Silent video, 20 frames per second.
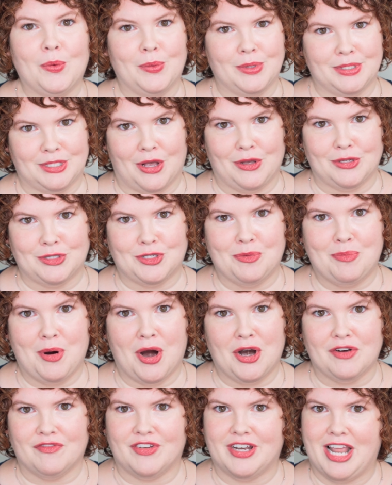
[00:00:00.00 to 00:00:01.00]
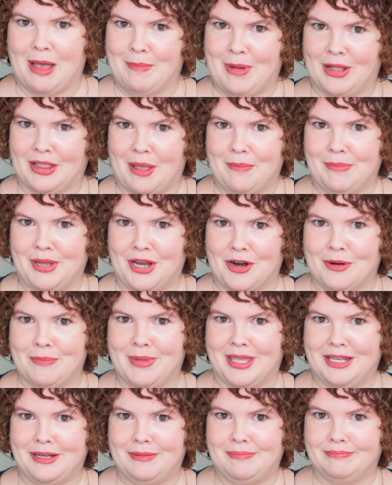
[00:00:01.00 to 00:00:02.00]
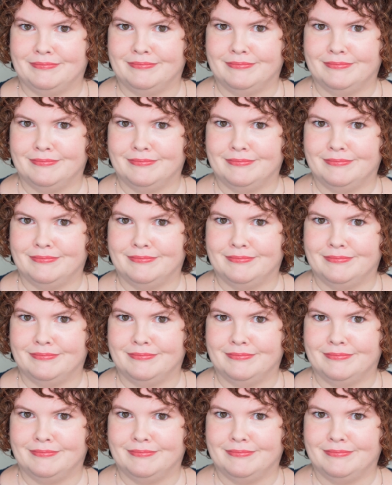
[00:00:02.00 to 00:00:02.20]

was also part of an M L M pyramid.